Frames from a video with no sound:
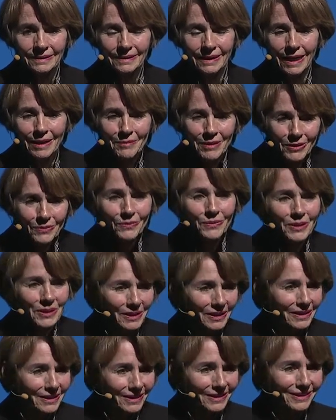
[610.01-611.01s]
I mean,
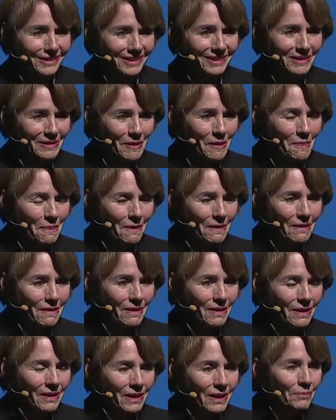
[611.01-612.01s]
really.
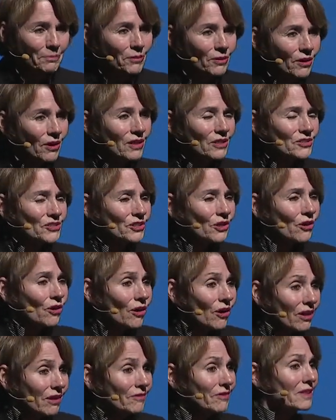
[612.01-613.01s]
It belongs to
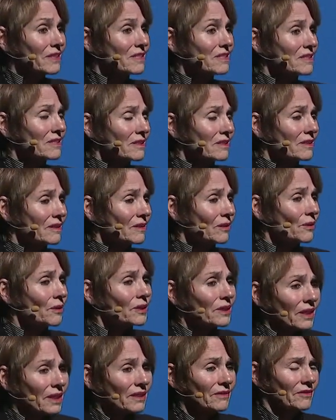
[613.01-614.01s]
all of us or
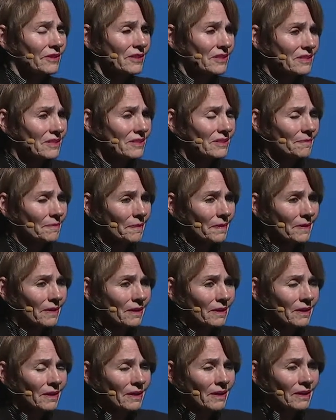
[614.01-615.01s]
none of us.
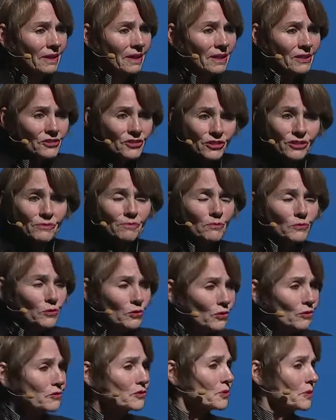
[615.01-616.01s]
It just
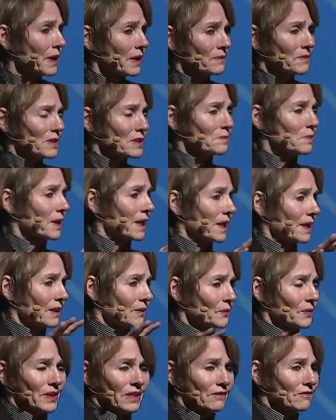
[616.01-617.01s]
moves around this planet.
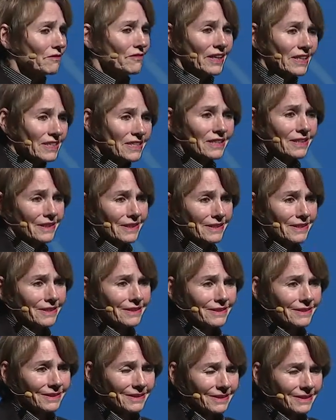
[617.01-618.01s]
We invented it.
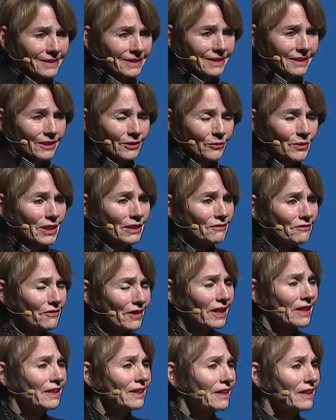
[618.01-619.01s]
We
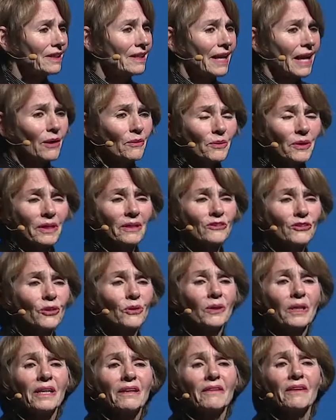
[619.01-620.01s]
invented it, and now we're
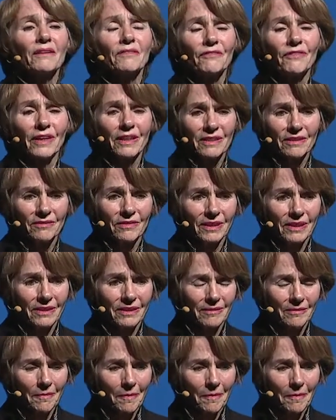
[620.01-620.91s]
totally at the effect of it.